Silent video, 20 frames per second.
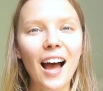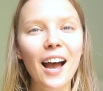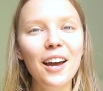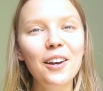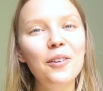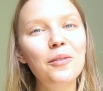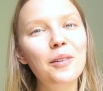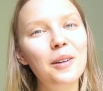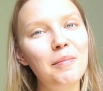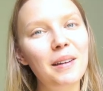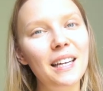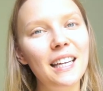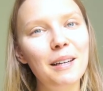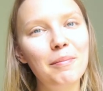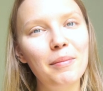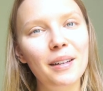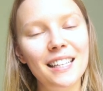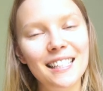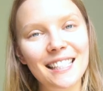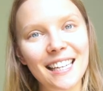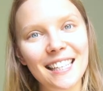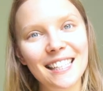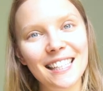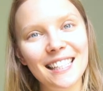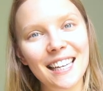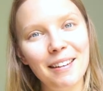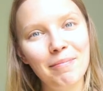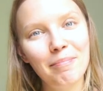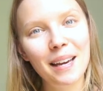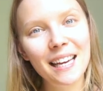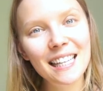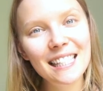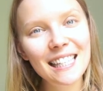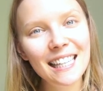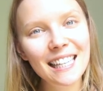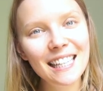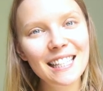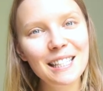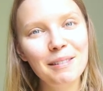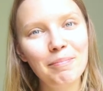I don't wear makeup on a day-to-day
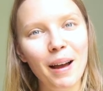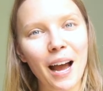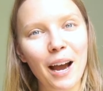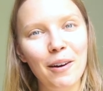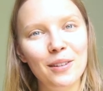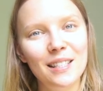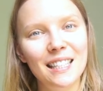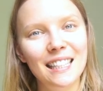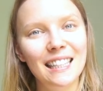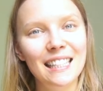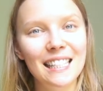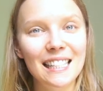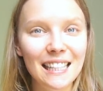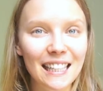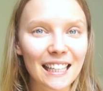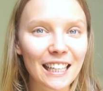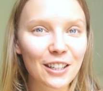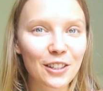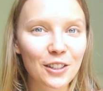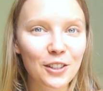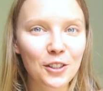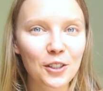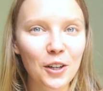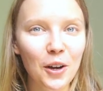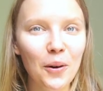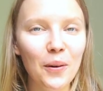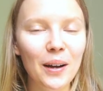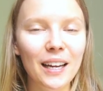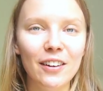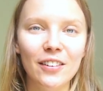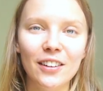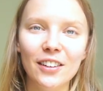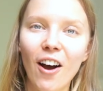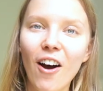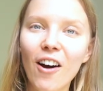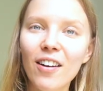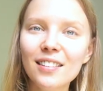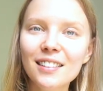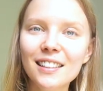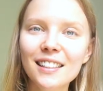basis, but I was in this theater show here in
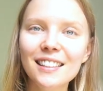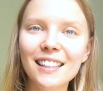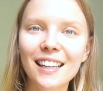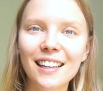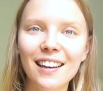Auckland